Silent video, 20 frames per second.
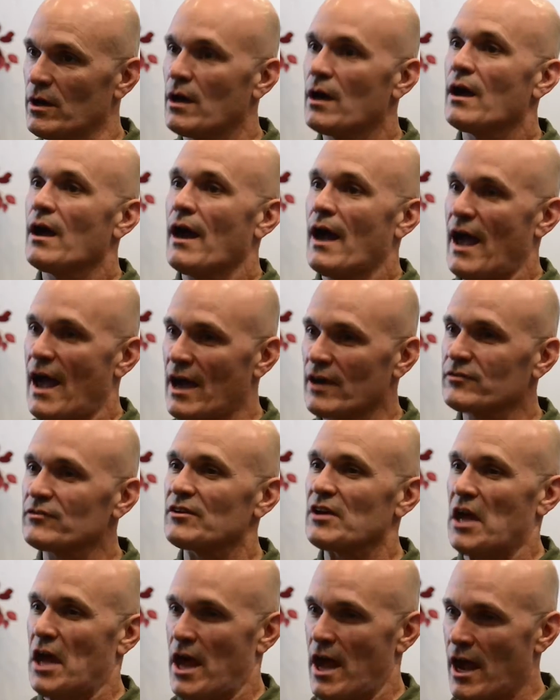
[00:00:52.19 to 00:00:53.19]
to
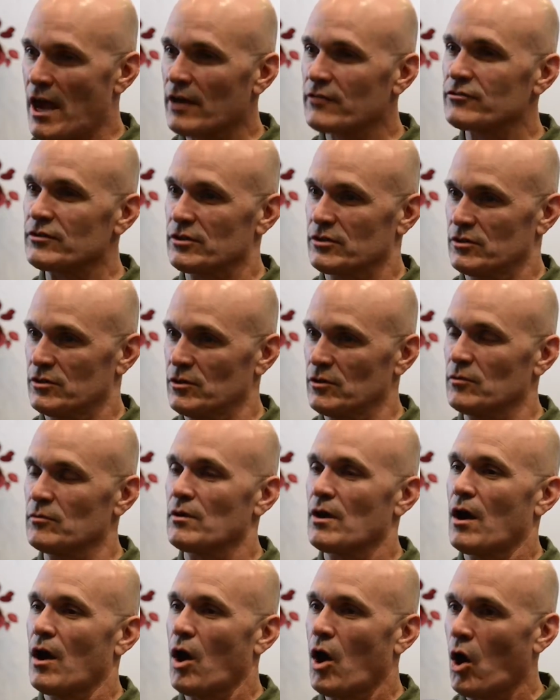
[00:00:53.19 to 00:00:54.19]
actually execute
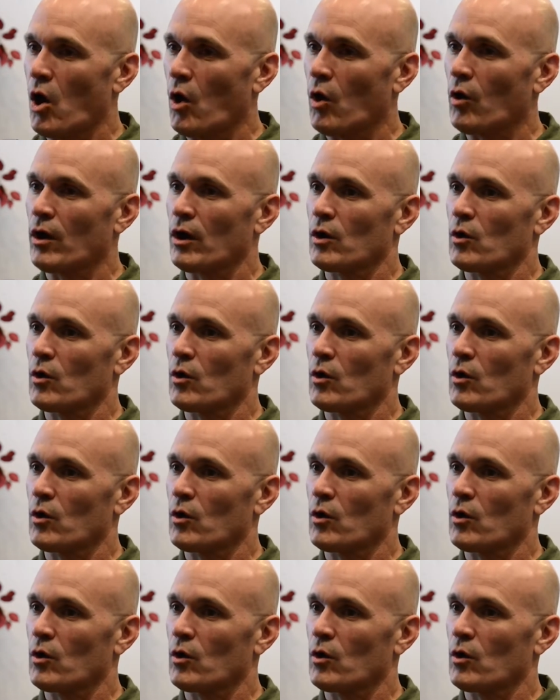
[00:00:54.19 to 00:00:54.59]
all our